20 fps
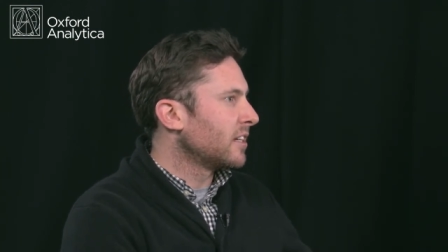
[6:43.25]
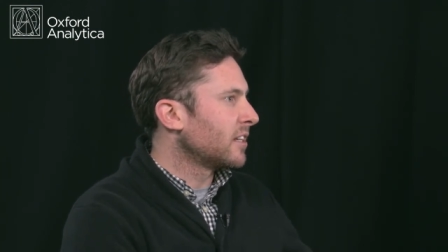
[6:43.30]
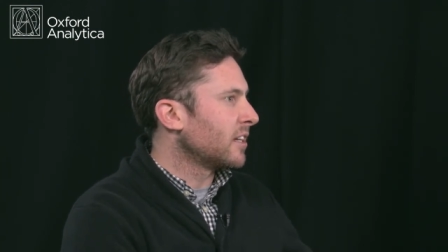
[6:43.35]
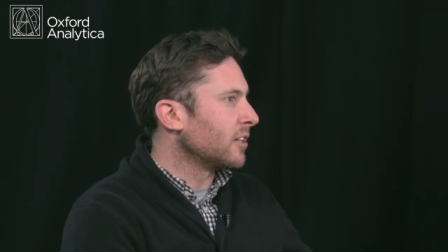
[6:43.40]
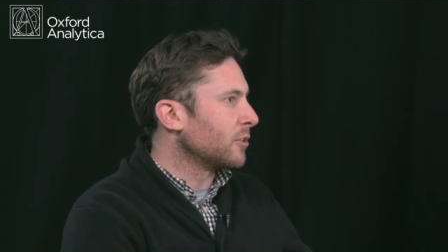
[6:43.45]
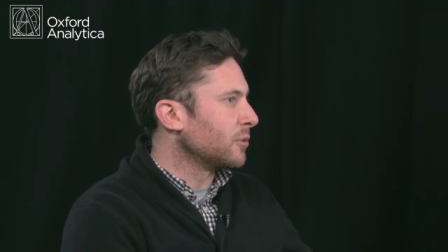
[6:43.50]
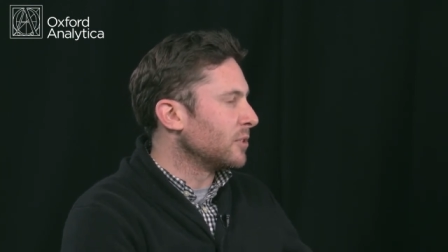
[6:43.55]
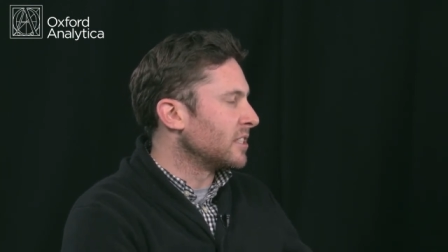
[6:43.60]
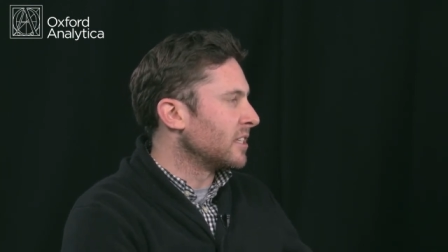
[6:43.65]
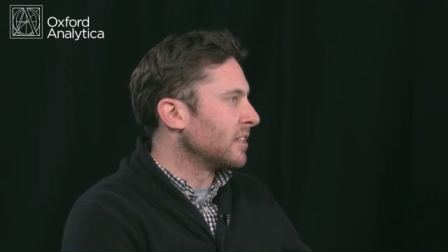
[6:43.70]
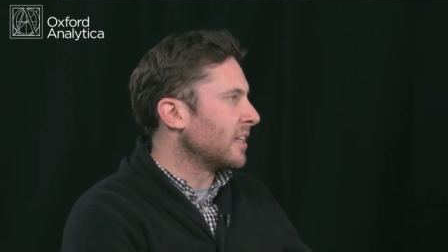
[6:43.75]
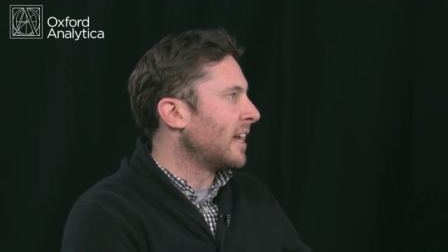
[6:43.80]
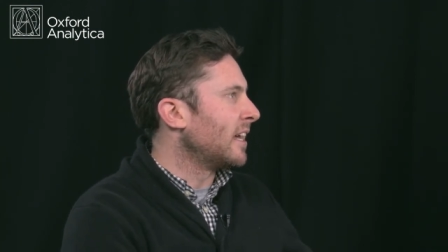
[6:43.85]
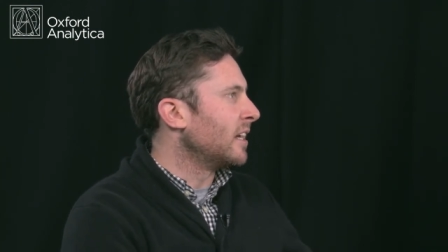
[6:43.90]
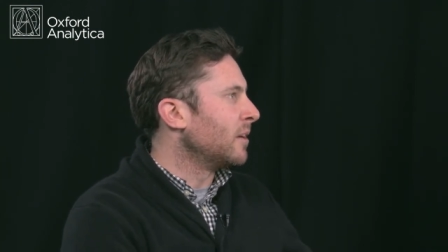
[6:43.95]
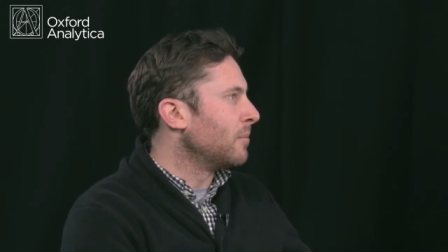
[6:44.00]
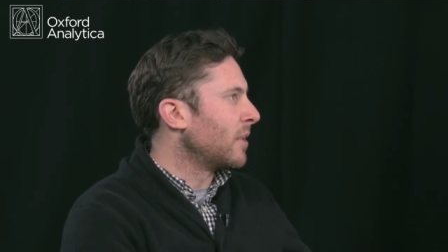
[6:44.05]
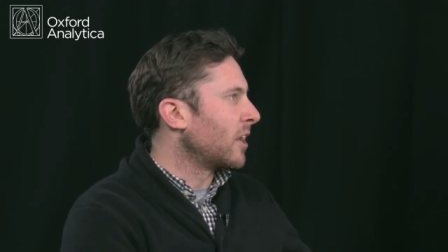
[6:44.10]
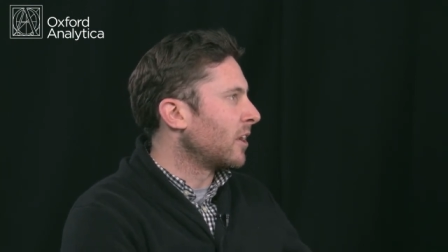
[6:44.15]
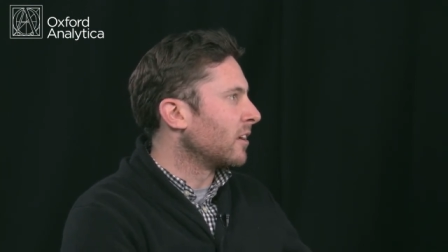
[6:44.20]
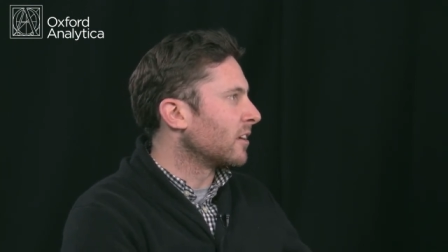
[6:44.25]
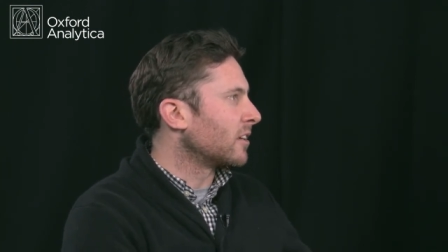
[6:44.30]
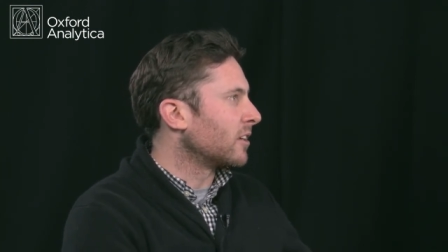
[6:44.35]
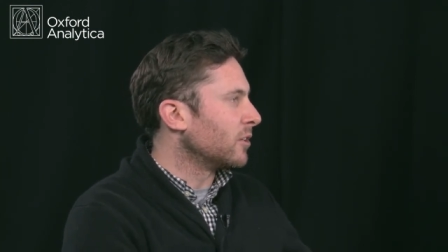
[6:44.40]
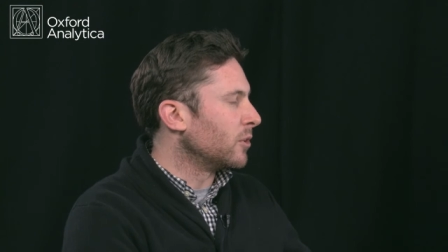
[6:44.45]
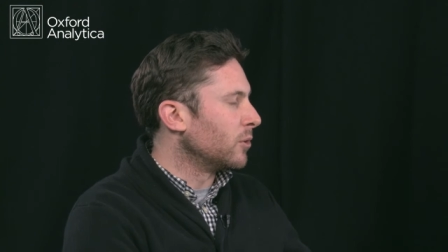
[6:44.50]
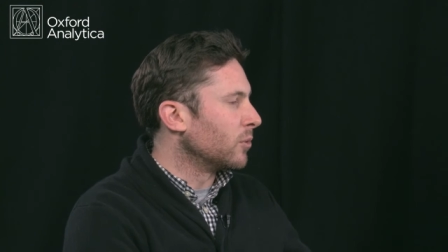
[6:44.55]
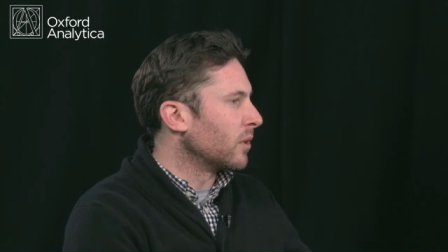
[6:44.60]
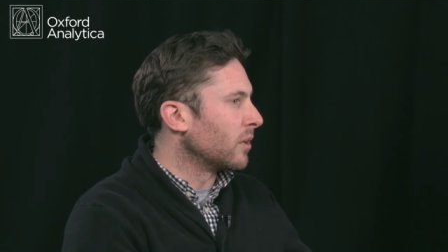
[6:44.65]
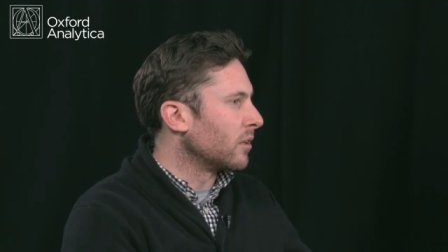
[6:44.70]
countries in Latin
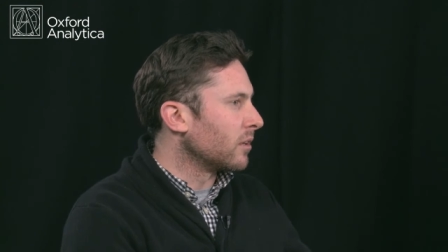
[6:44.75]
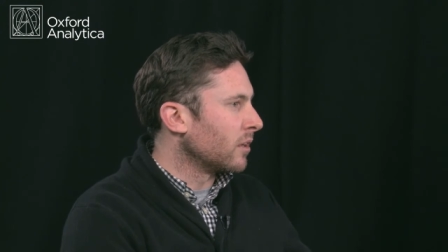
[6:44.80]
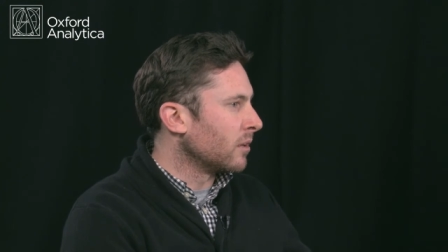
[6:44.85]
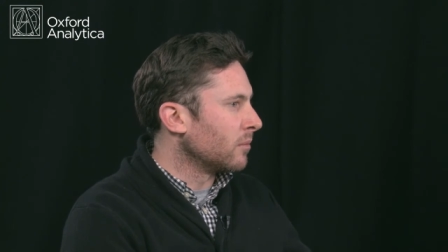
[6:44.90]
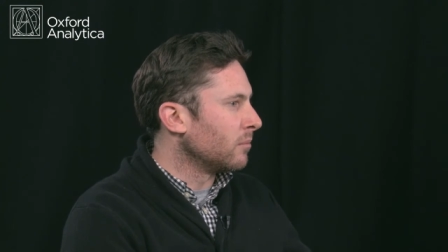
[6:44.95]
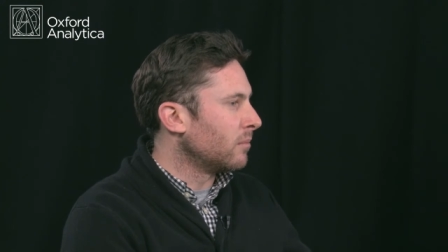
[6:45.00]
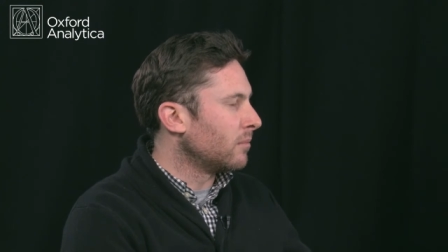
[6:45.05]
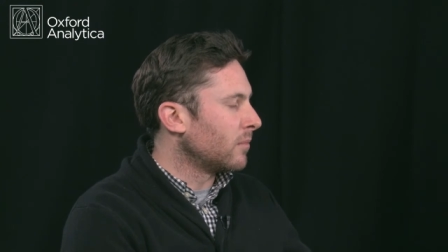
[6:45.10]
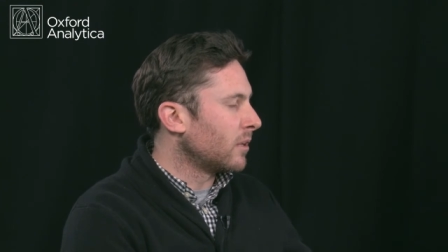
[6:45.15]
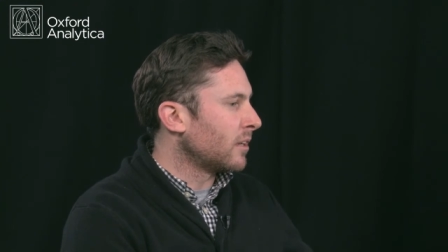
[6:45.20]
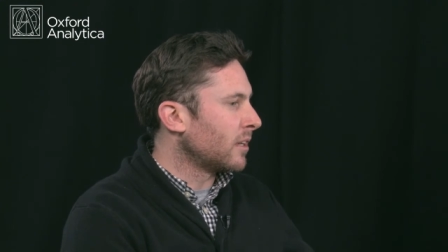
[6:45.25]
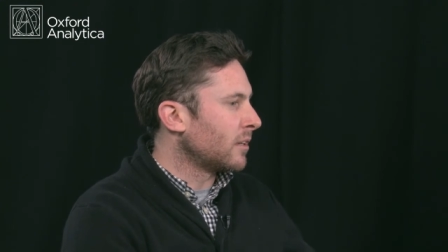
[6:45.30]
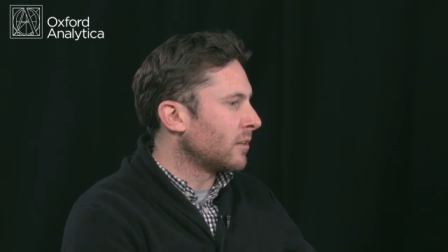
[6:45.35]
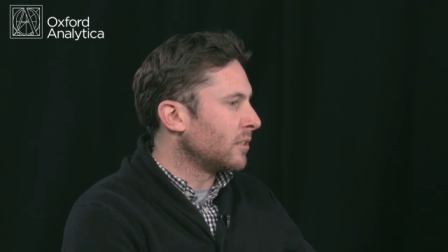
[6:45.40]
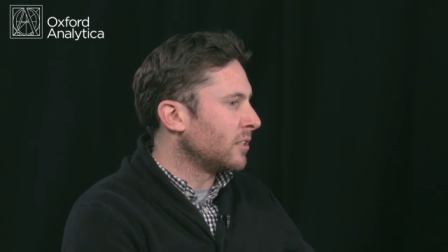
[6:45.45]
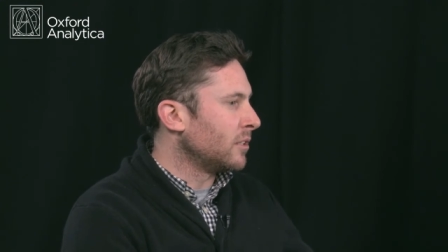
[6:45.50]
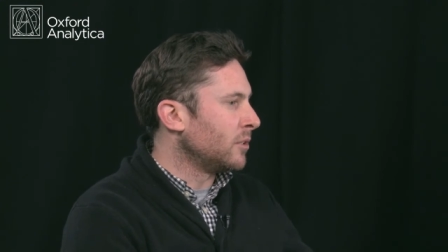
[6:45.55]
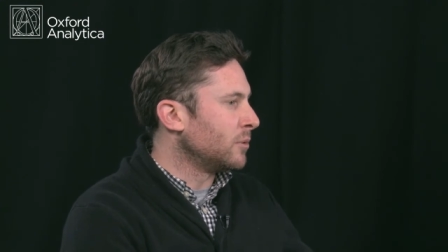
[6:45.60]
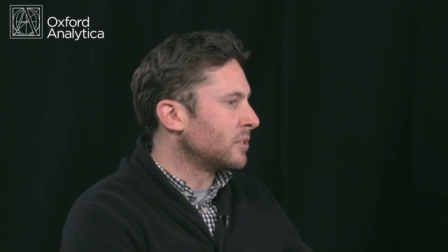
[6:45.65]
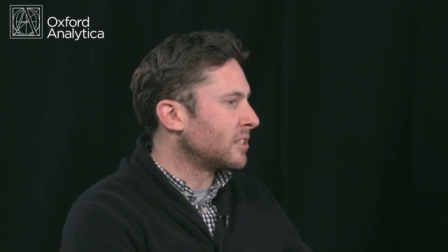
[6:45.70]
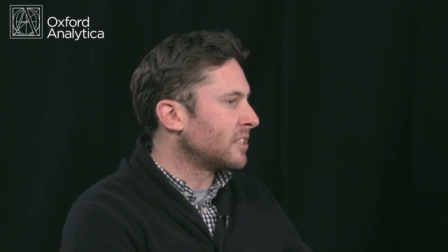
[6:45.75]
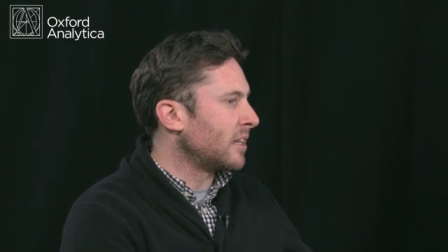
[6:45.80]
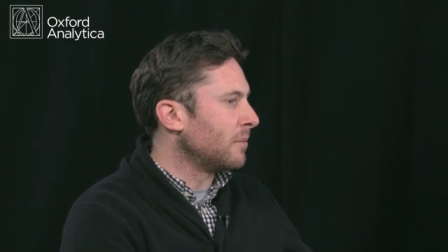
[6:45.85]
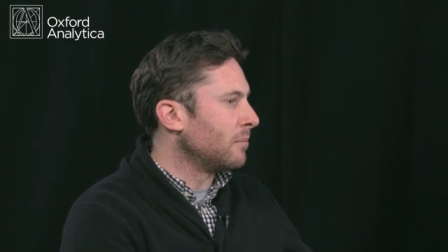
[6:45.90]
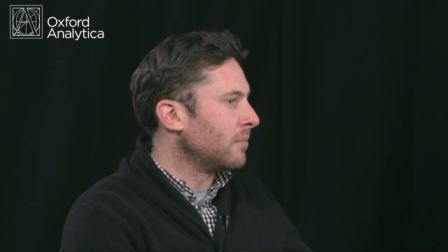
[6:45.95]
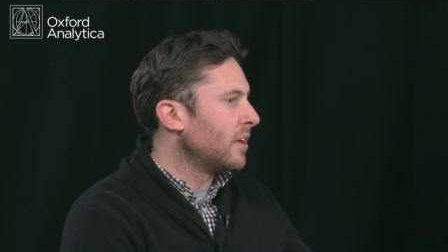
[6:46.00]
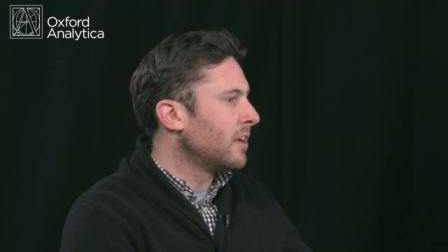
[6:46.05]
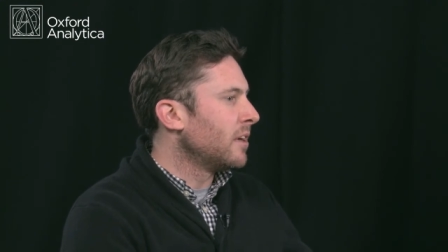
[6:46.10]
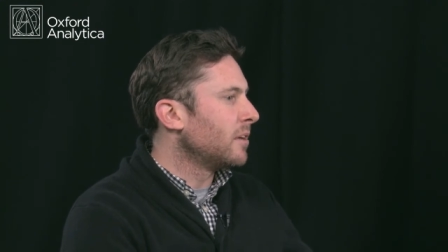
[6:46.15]
America who are, are uh, you would say,